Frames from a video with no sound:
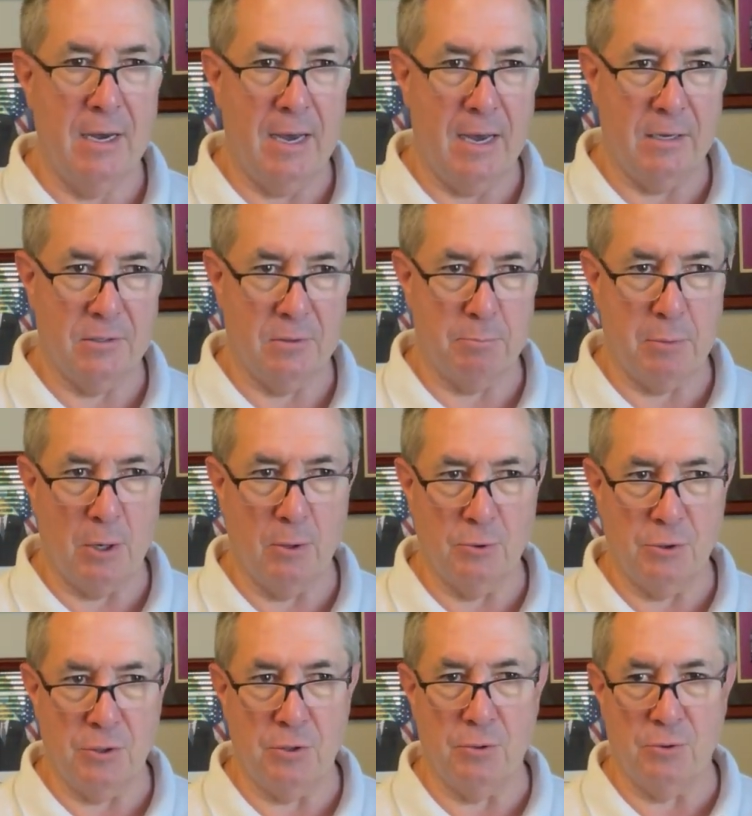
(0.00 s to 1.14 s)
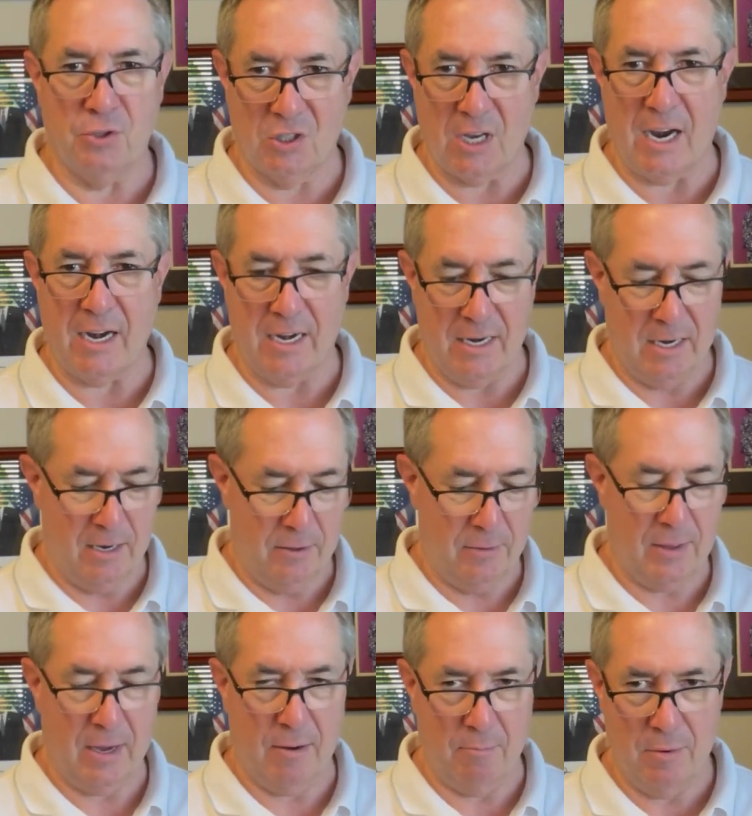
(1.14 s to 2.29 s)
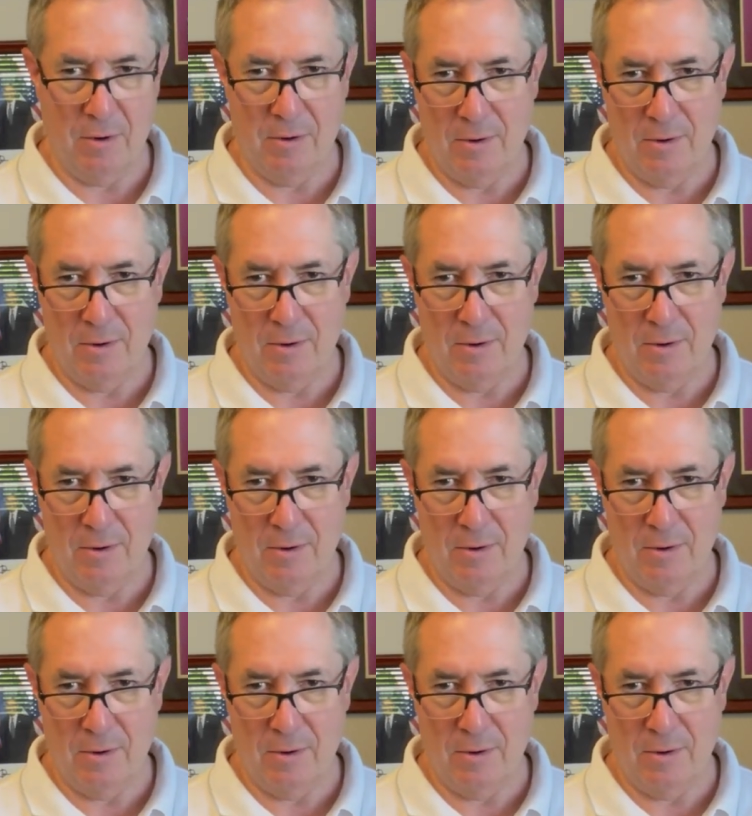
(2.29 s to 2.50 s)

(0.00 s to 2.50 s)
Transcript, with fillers: as opposed to citing them.